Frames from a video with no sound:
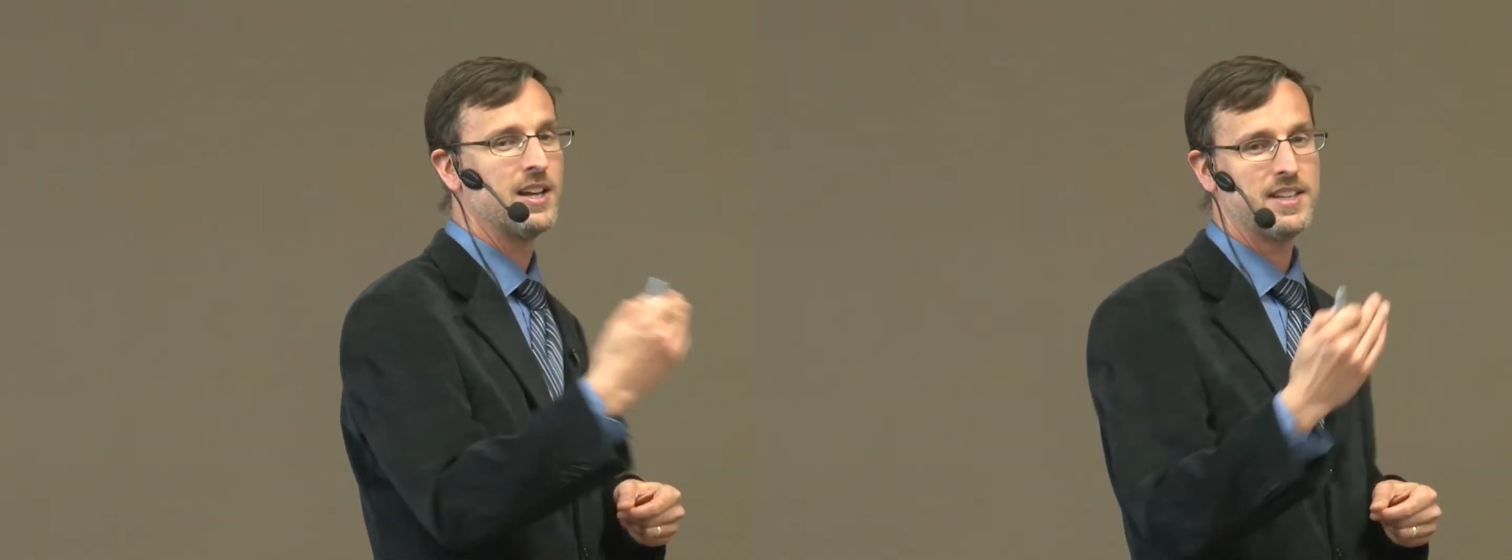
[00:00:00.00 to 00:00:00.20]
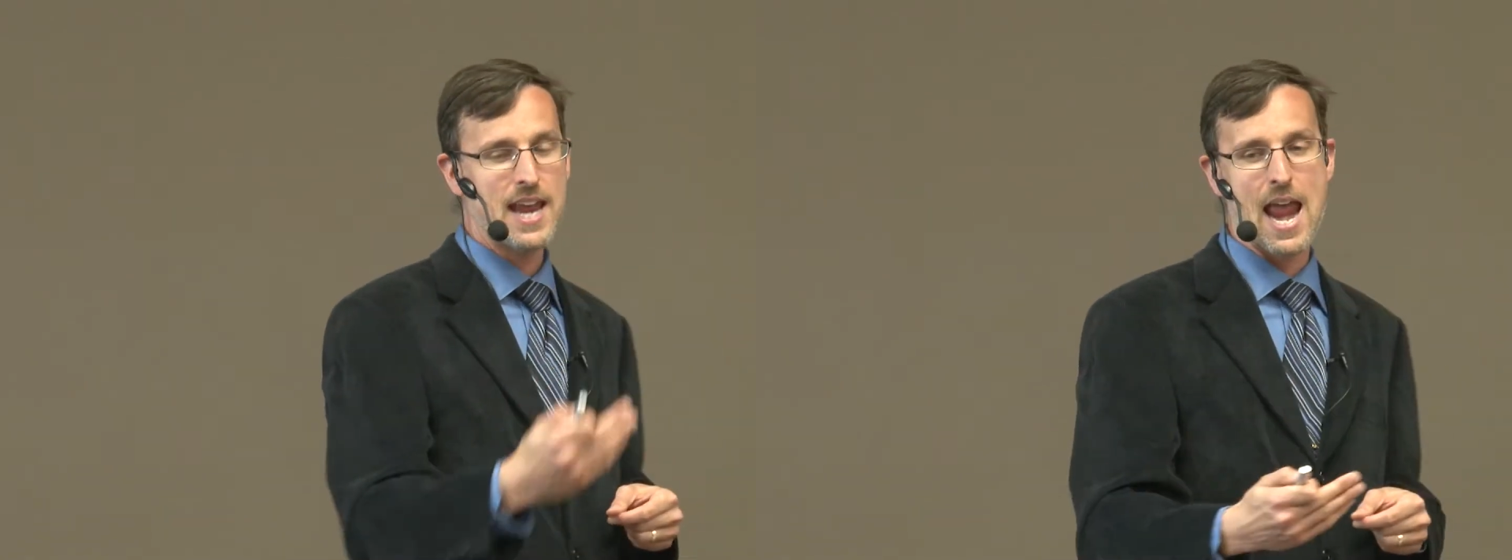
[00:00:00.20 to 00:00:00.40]

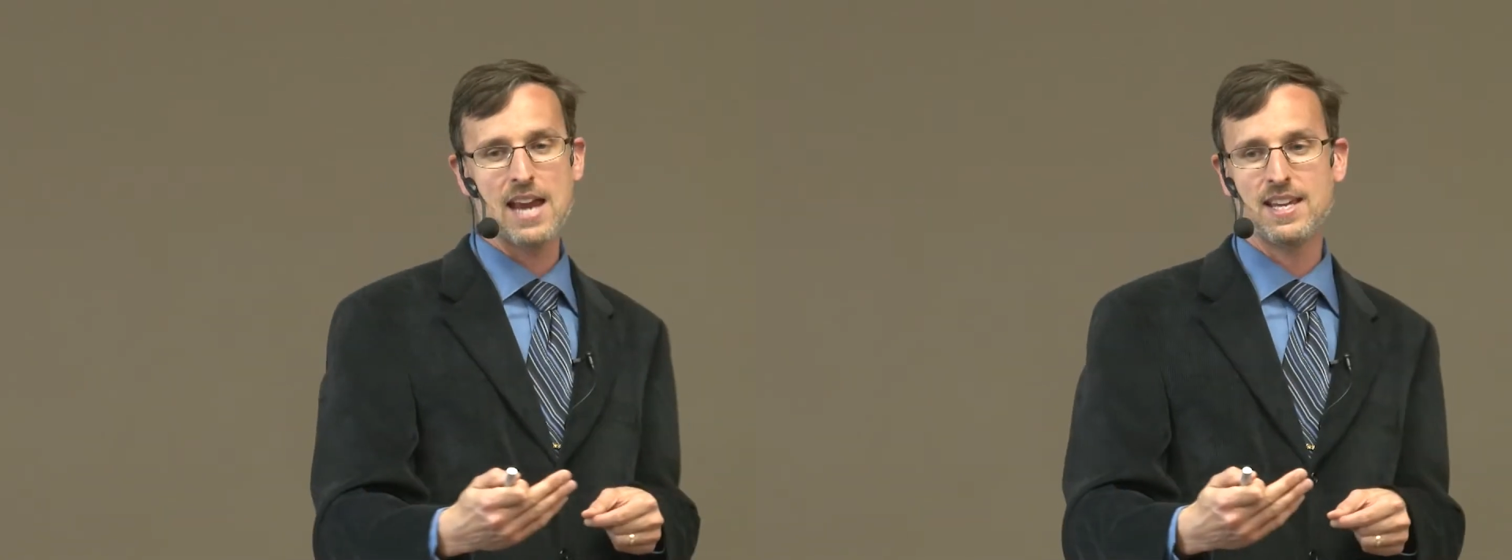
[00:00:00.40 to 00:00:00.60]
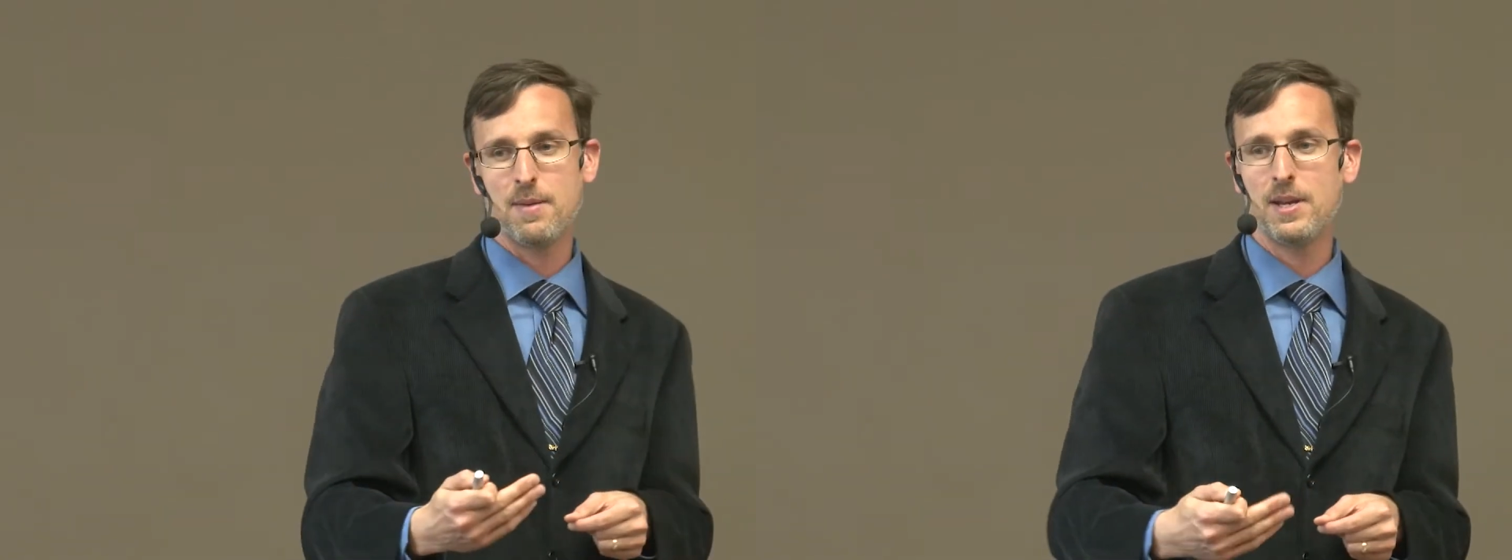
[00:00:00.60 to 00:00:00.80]
the
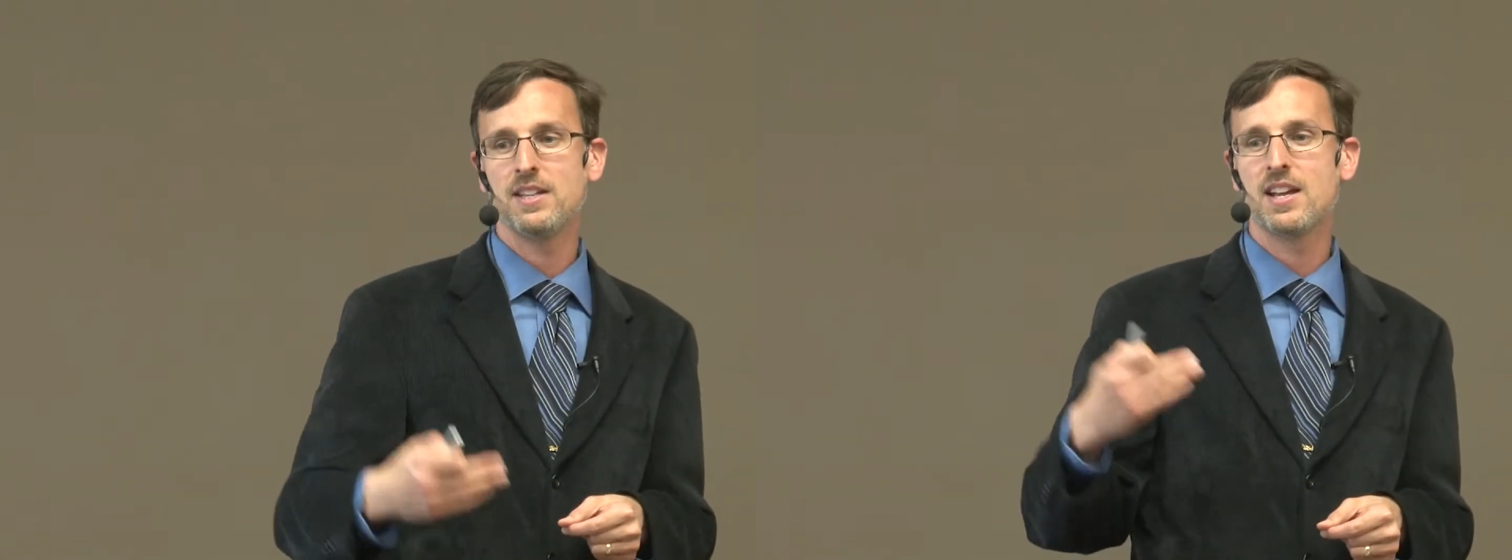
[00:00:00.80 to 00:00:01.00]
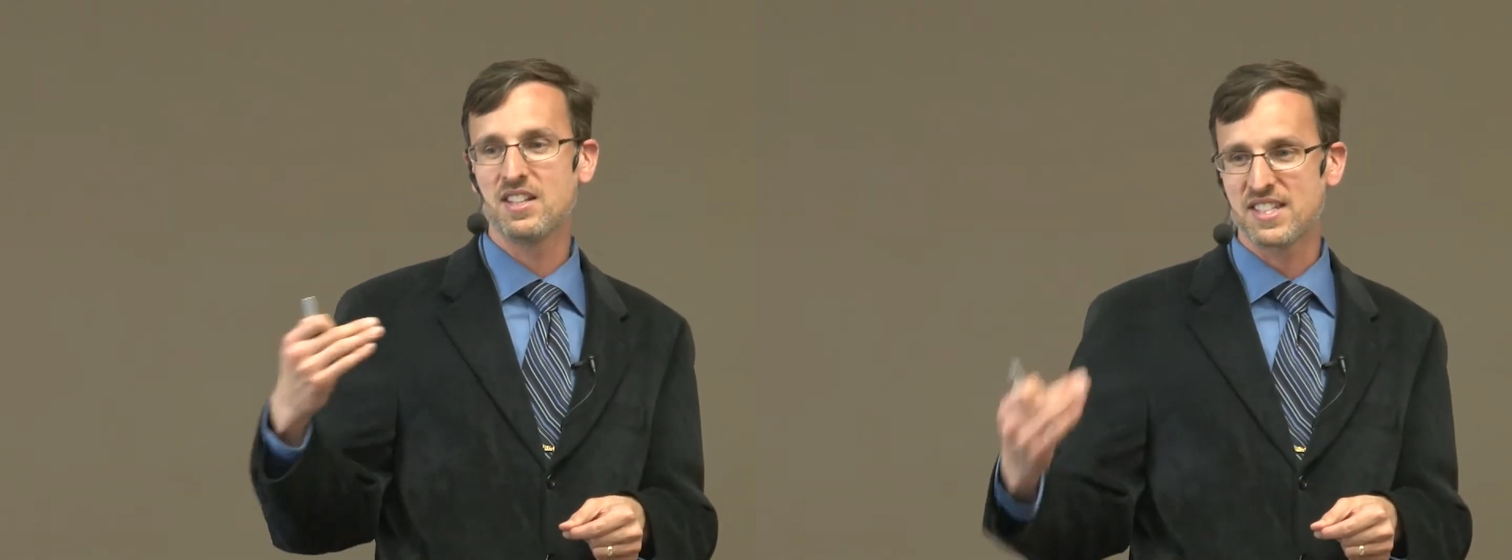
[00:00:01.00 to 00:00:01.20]
ATP
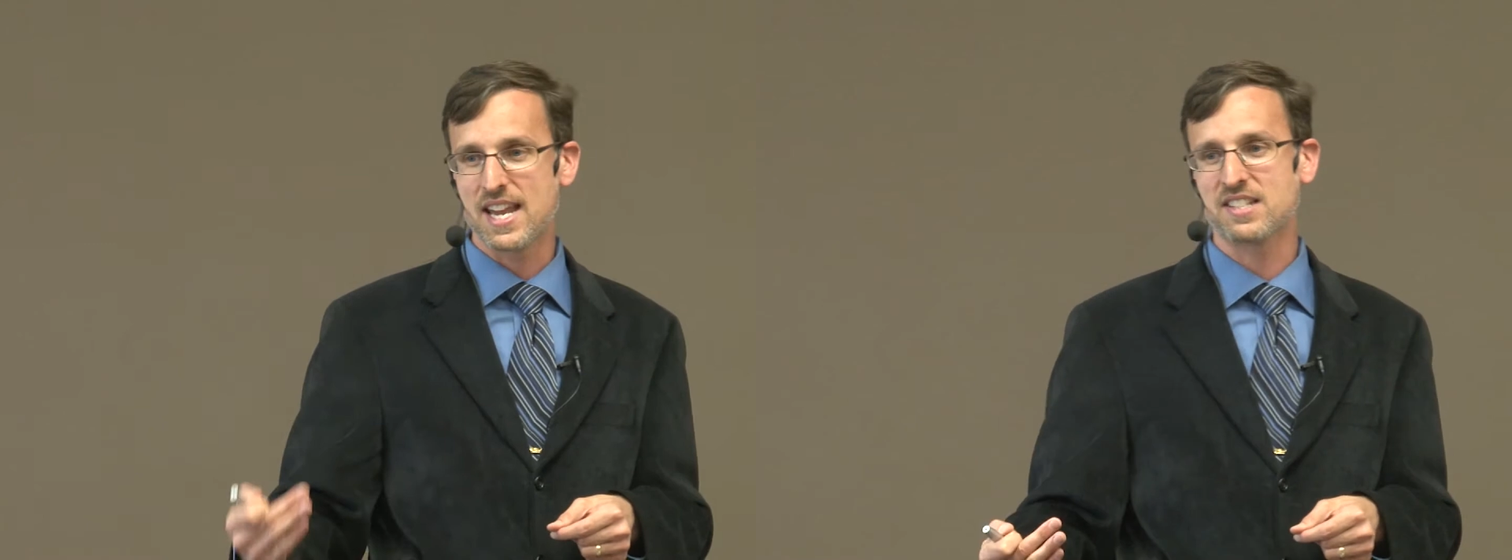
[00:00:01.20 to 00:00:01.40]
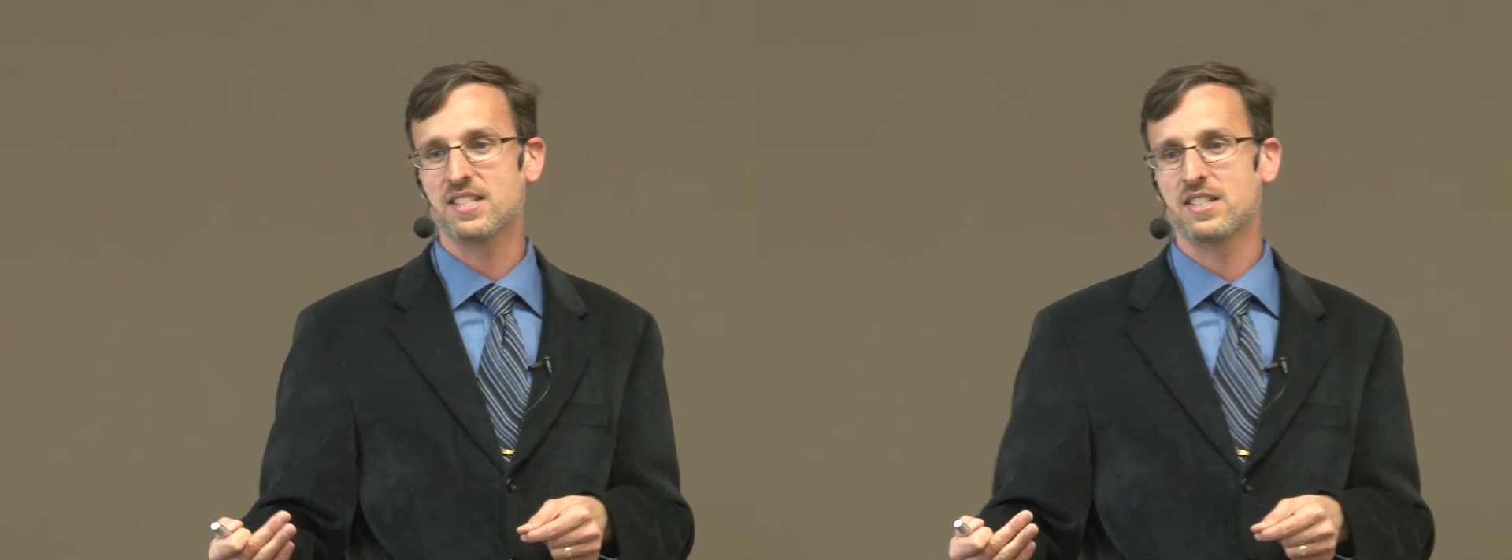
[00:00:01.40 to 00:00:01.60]
that is
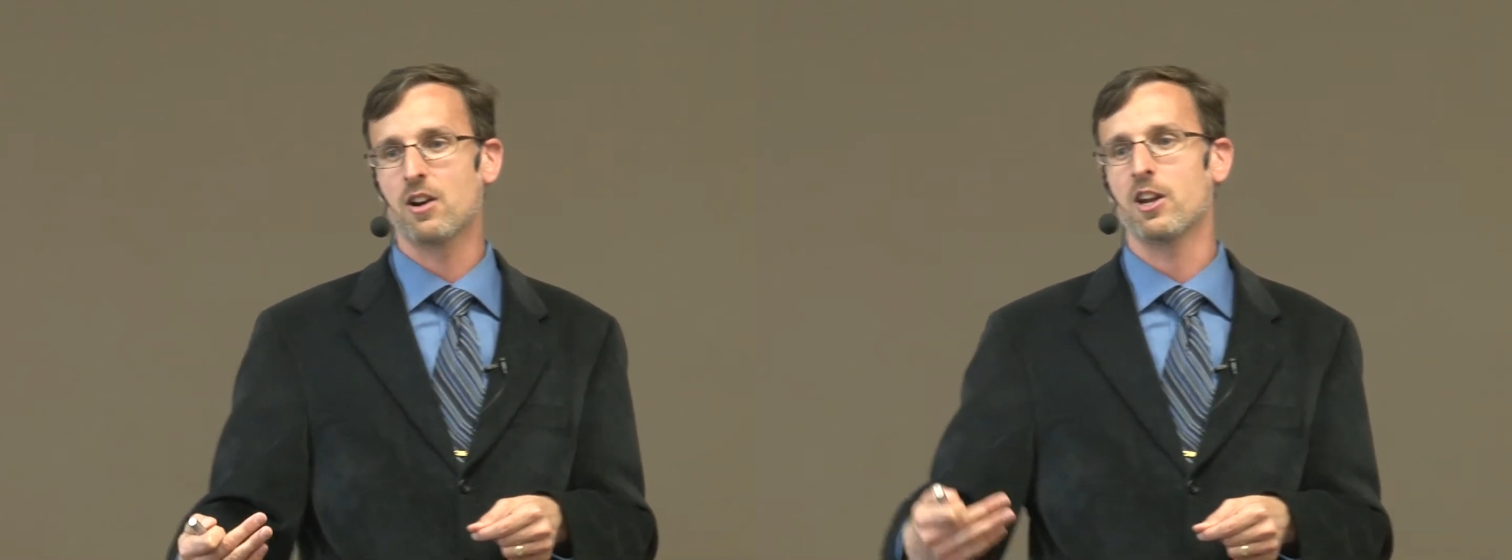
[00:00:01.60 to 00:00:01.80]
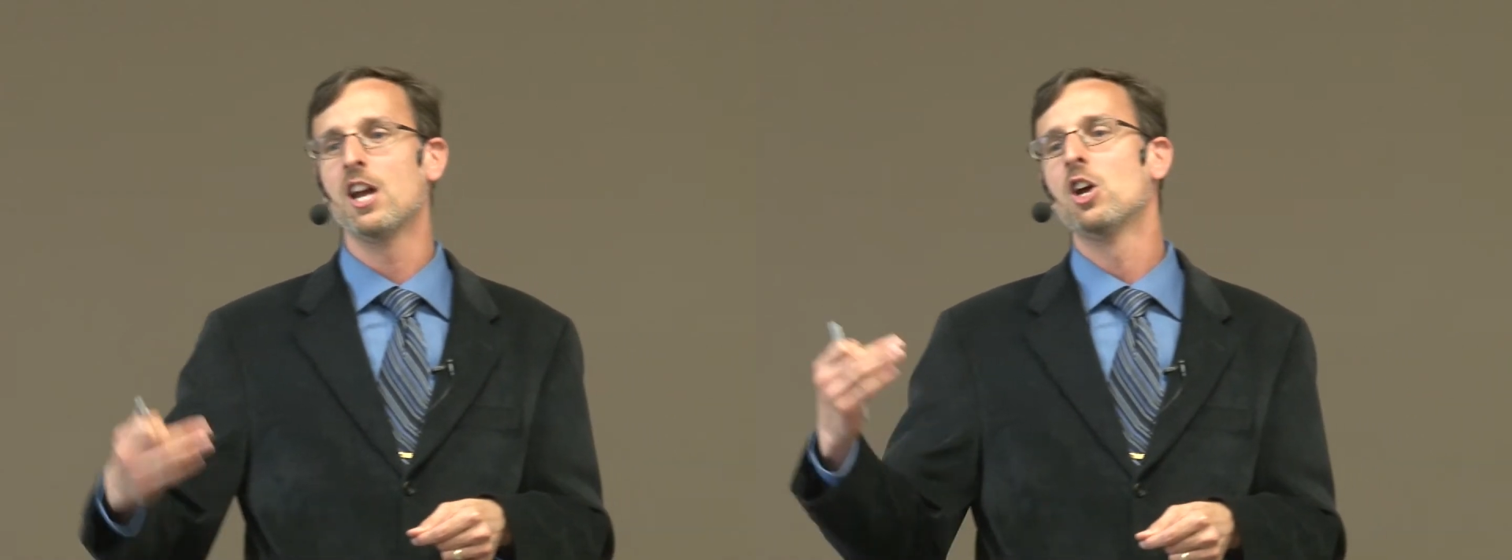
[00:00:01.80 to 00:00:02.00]

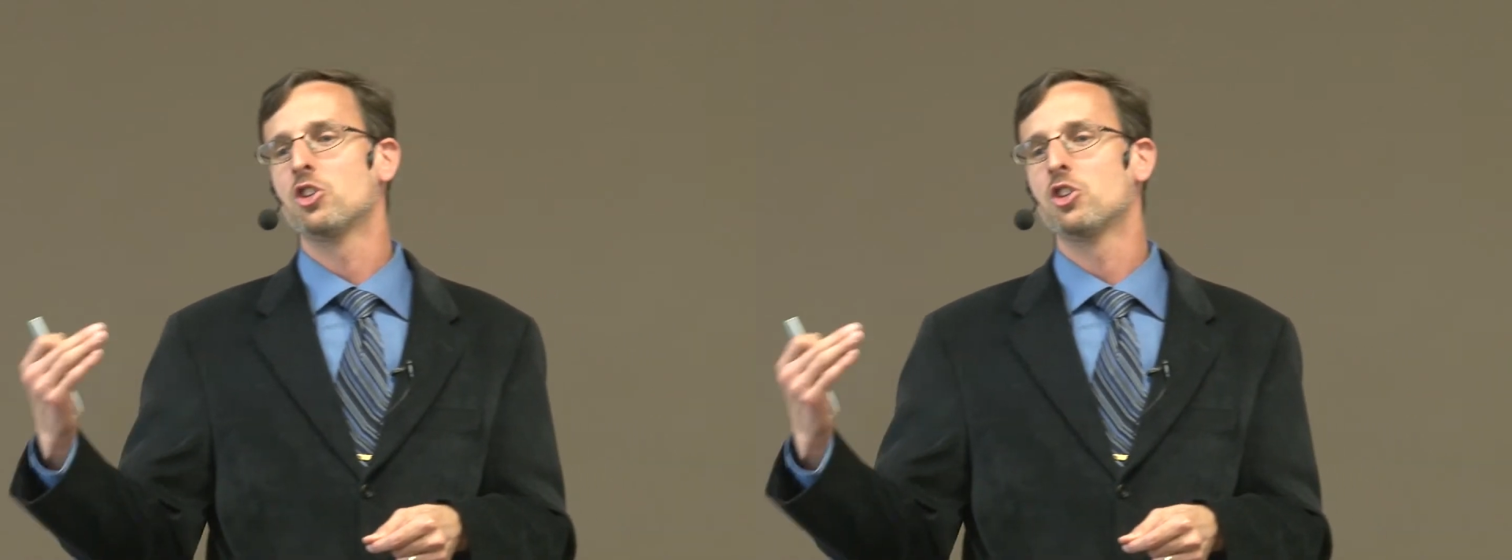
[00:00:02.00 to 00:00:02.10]
necessary